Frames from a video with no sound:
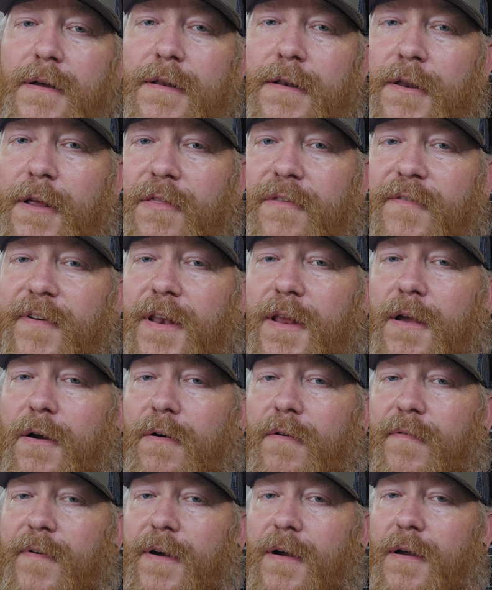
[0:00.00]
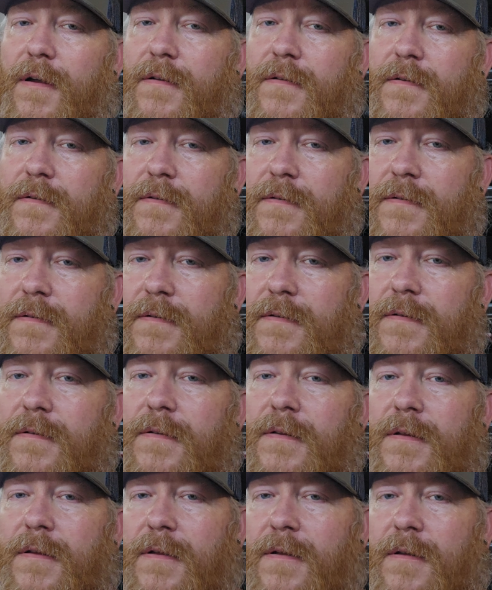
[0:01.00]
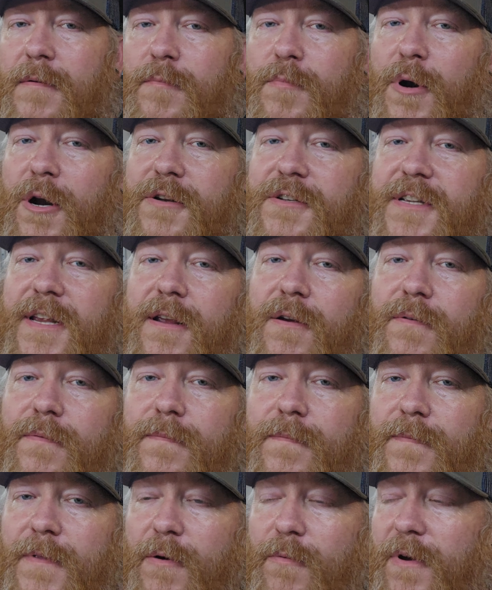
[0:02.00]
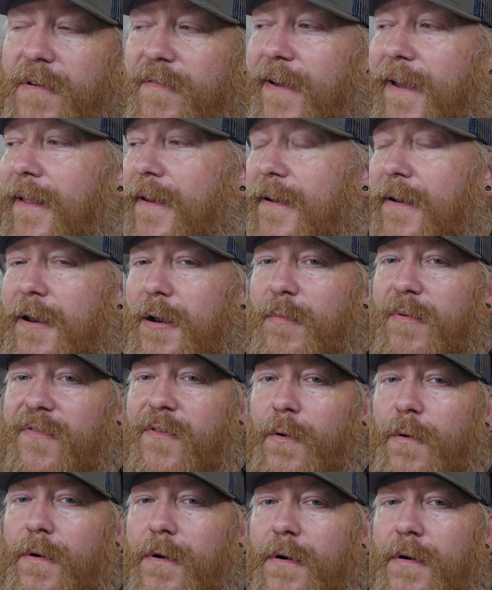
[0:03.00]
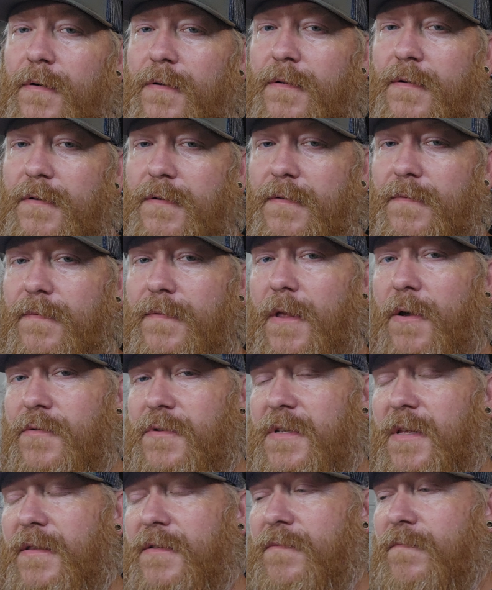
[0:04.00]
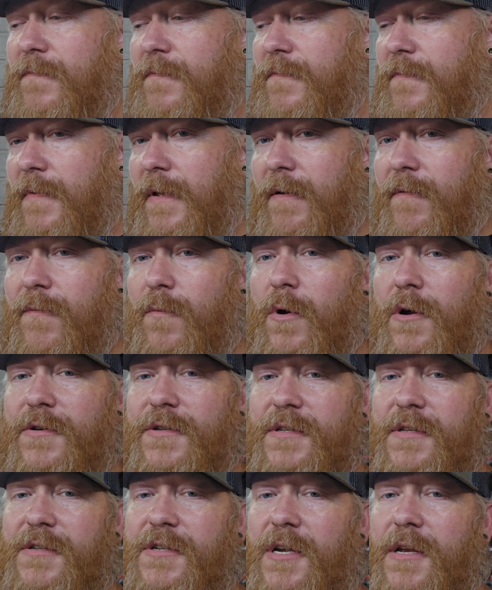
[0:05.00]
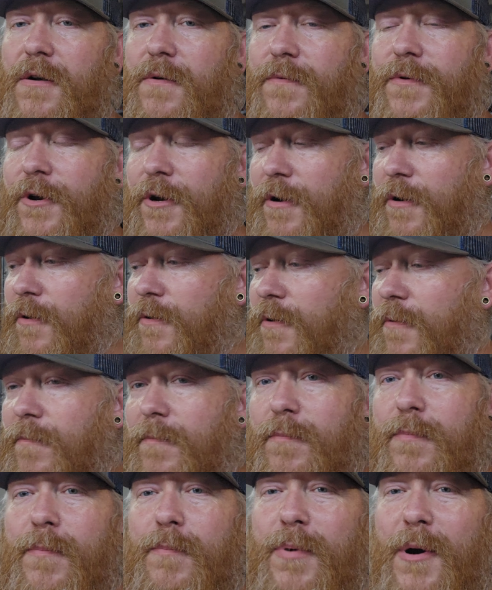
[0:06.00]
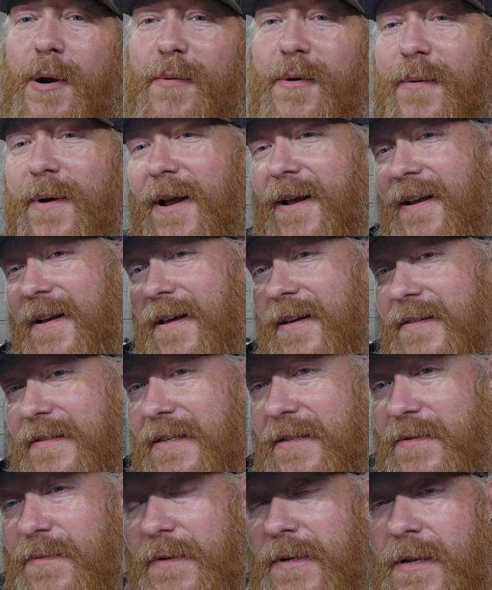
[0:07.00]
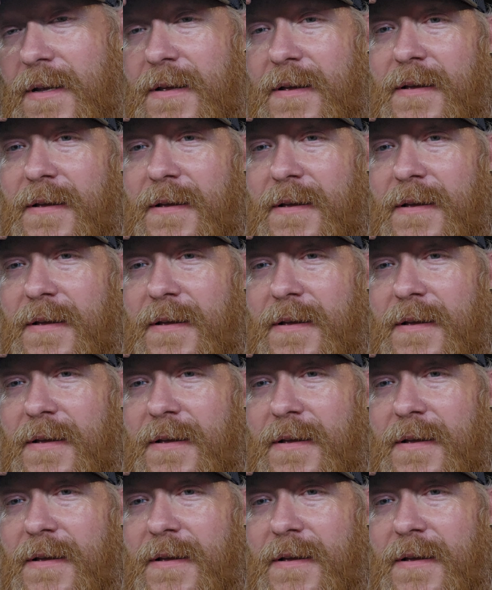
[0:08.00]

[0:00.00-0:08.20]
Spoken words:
another video of a project that we've had in here before. Those that have watched the channel, you're gonna probably recognize this one.